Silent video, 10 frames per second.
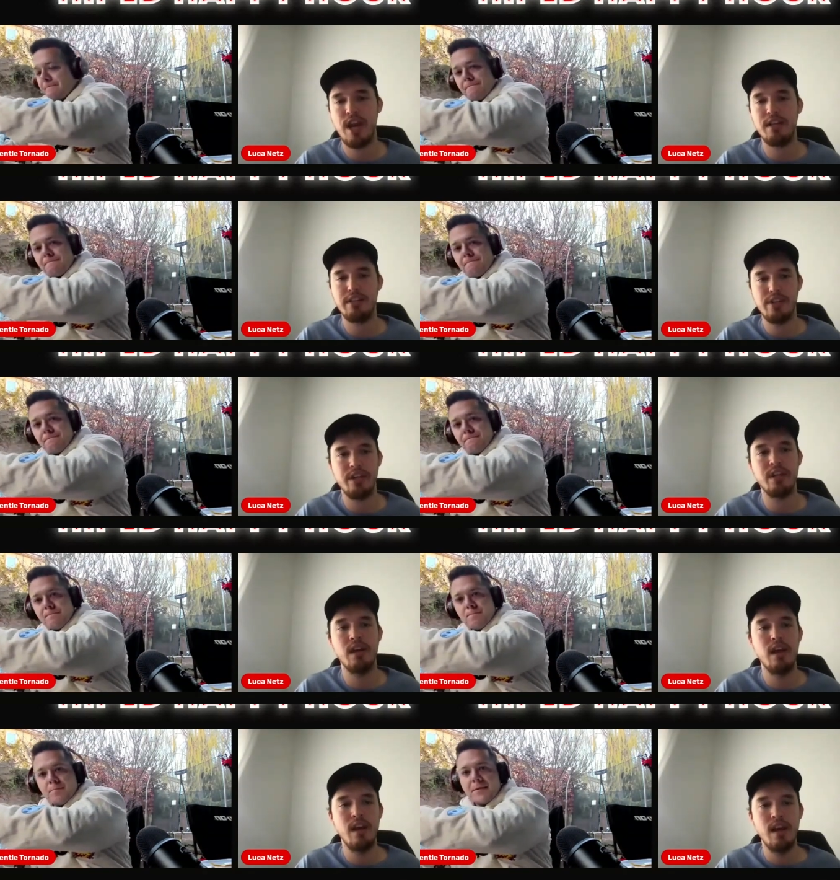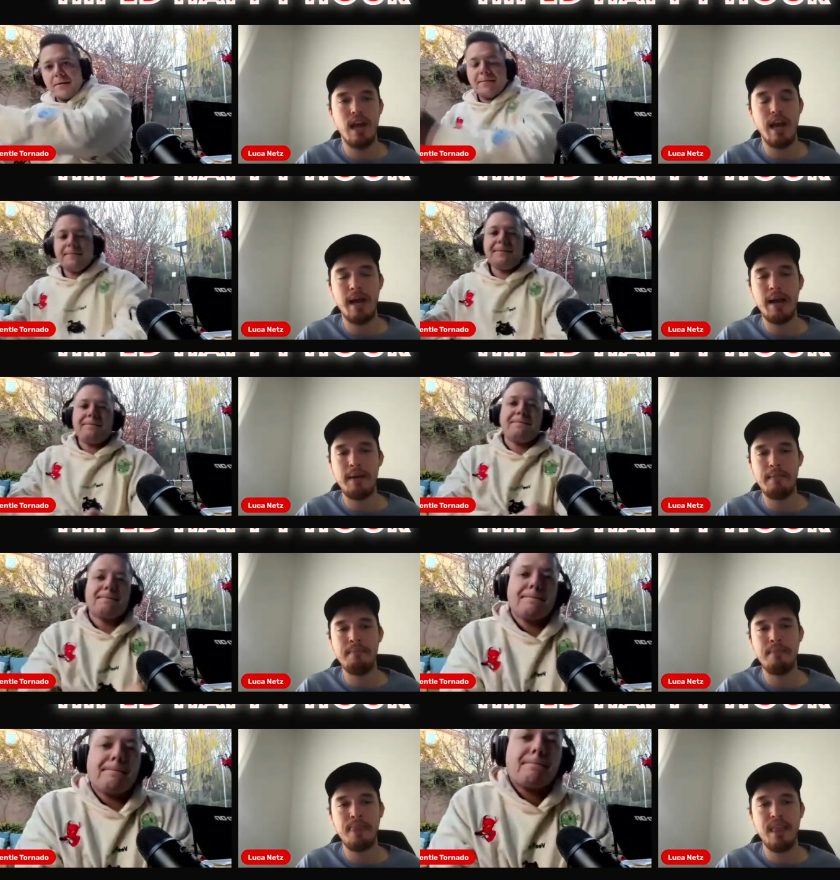Speaker 1: challenging.
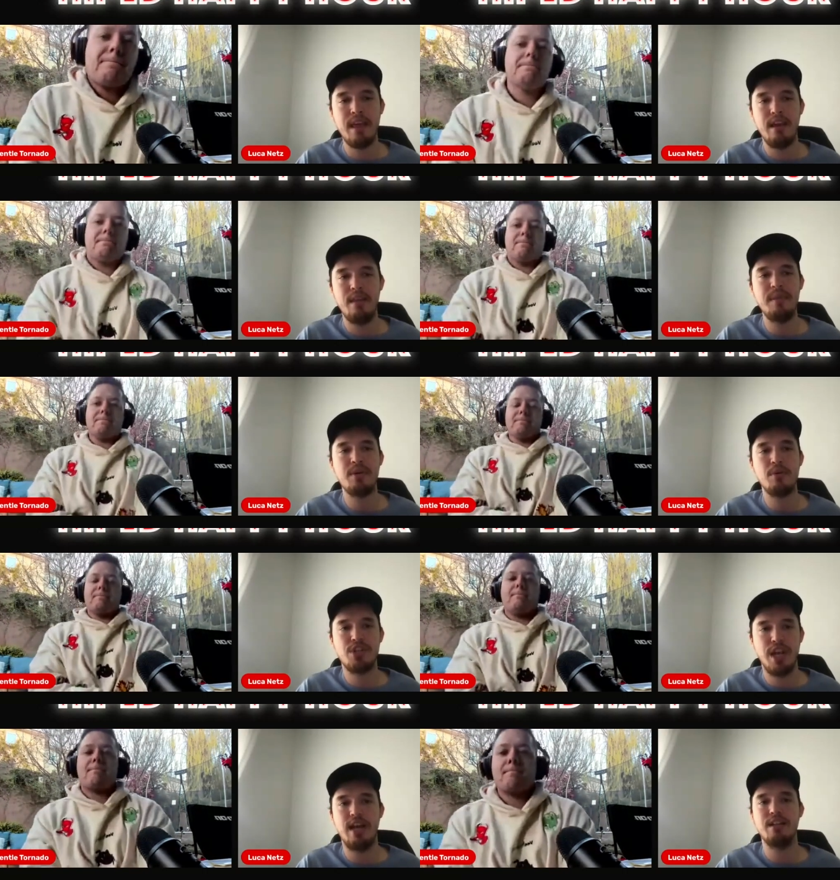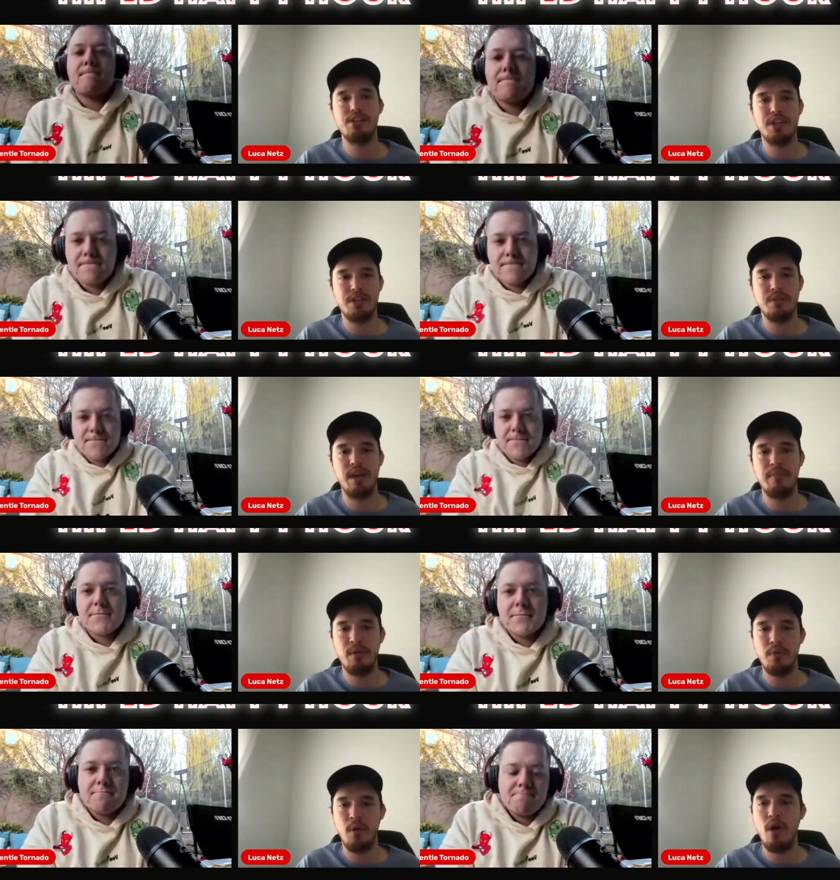Um, I mean, they were challenging. Don't get
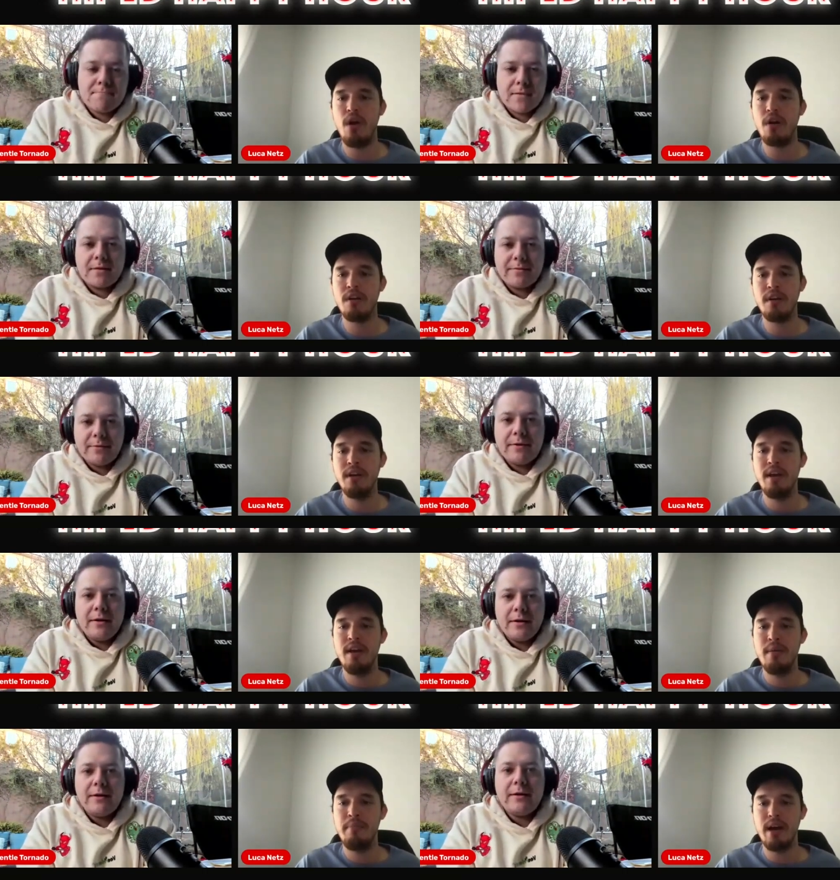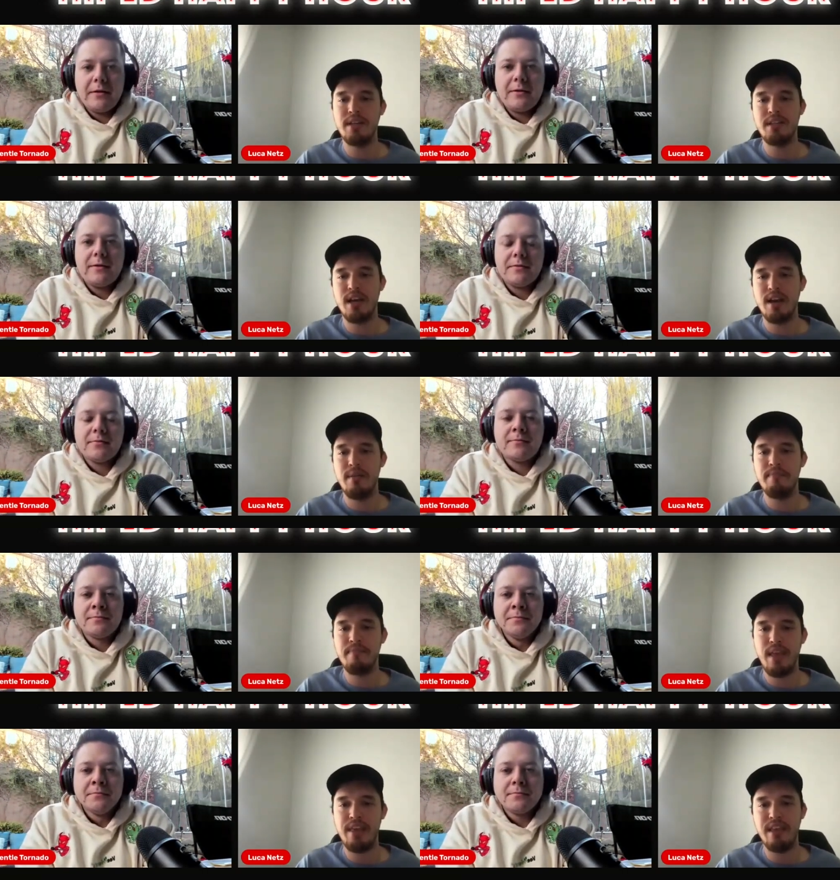me wrong, but uh,
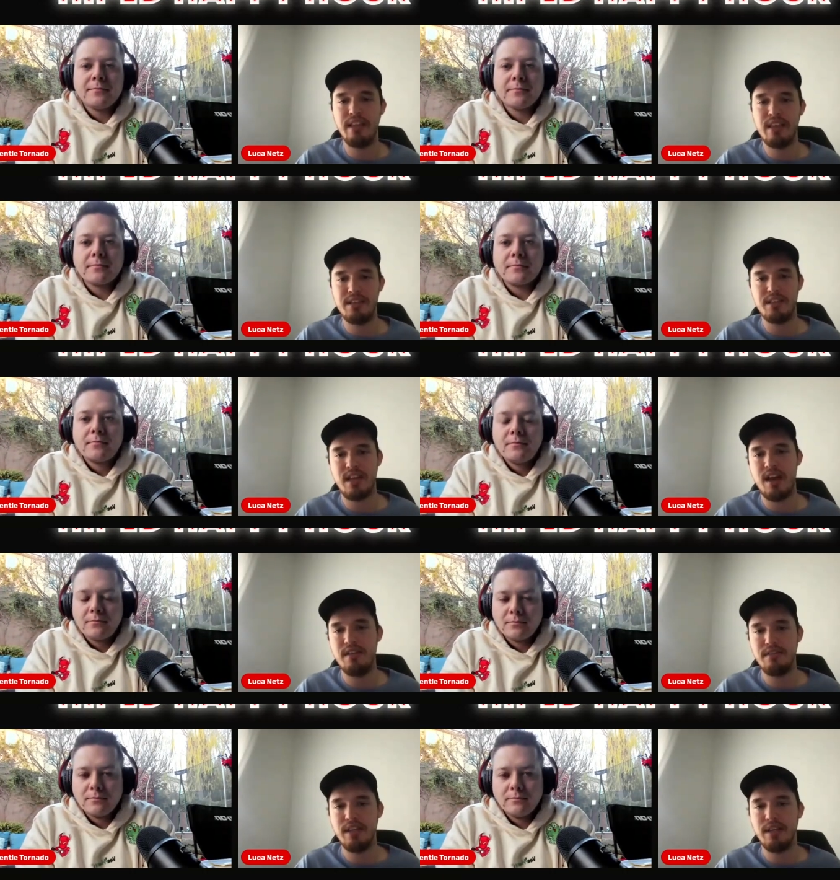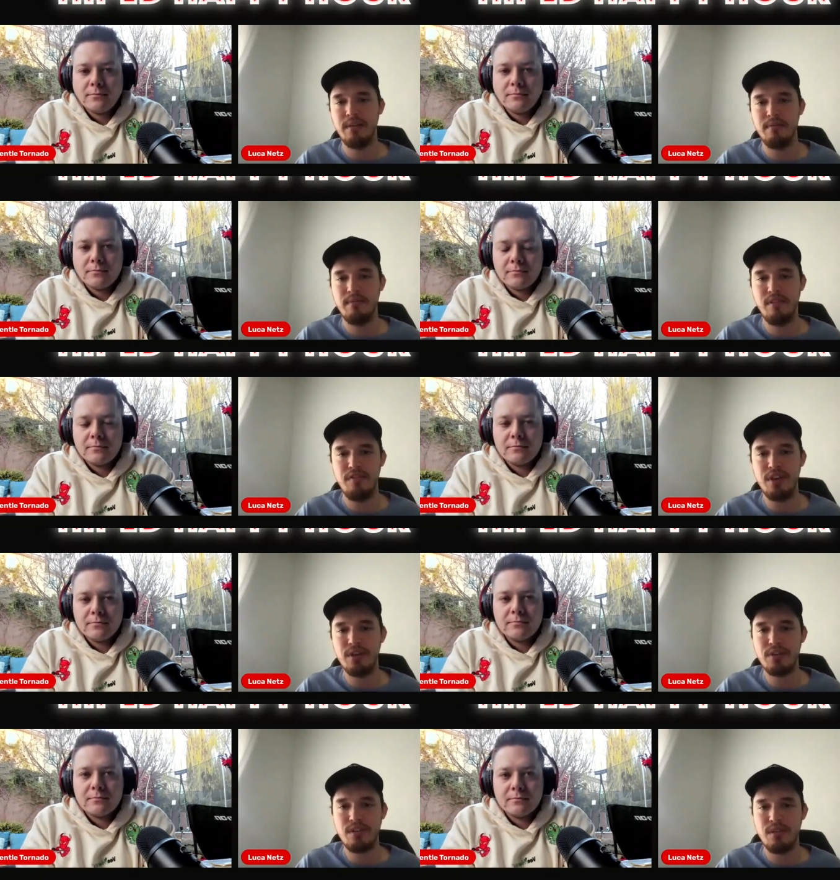I think this is kind of like
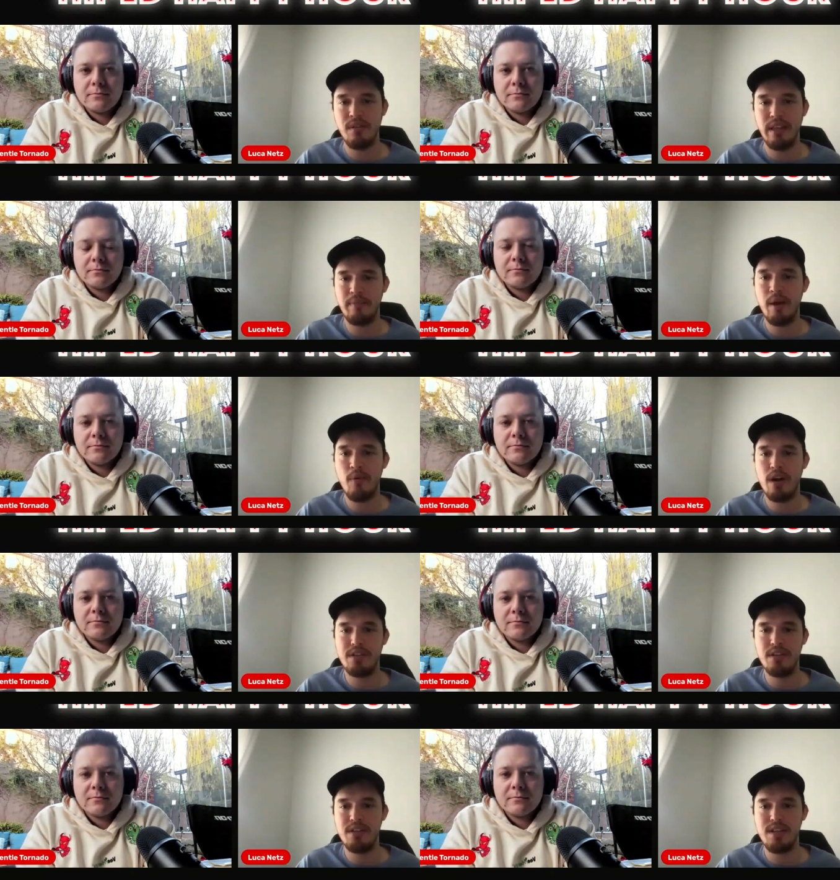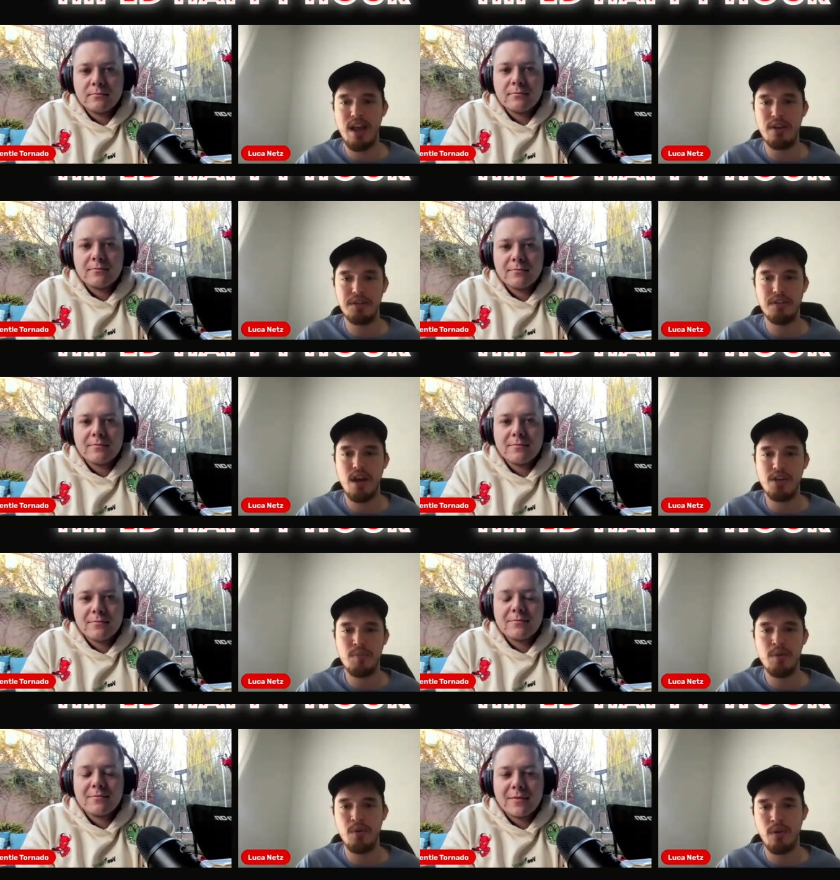fulfills like my wants and desires as an
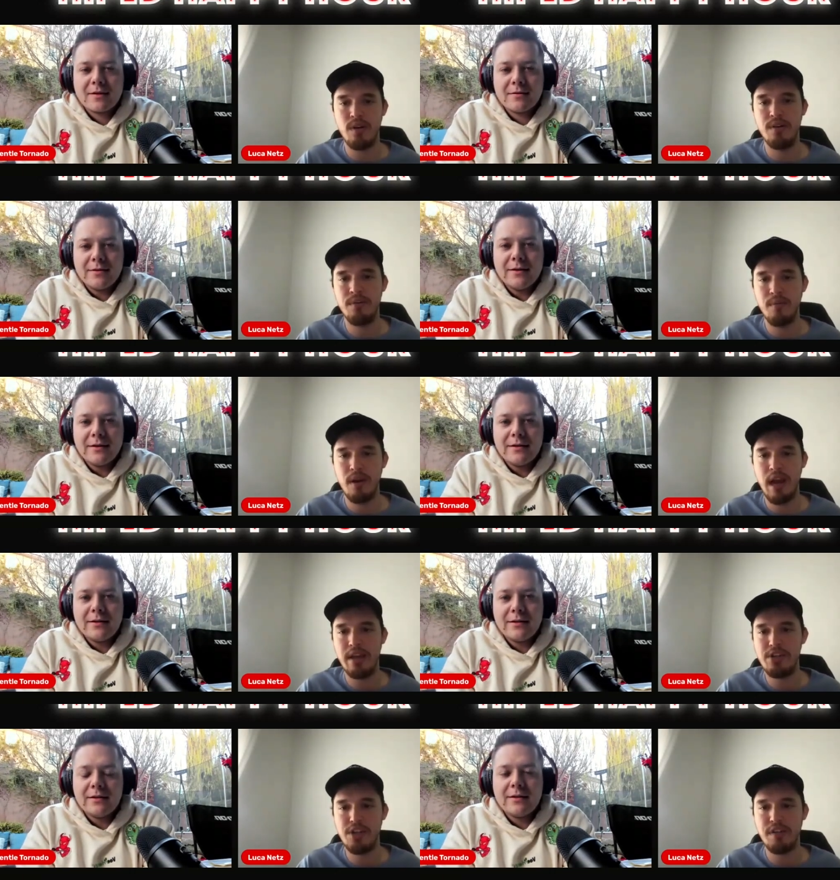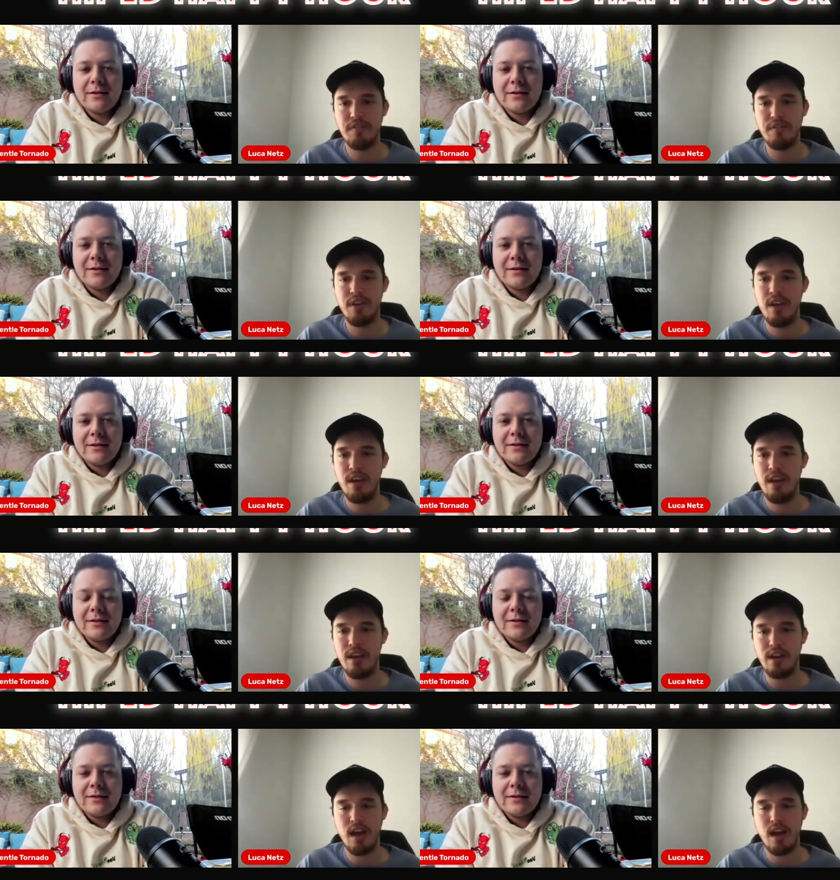entrepreneur. And when I achieve and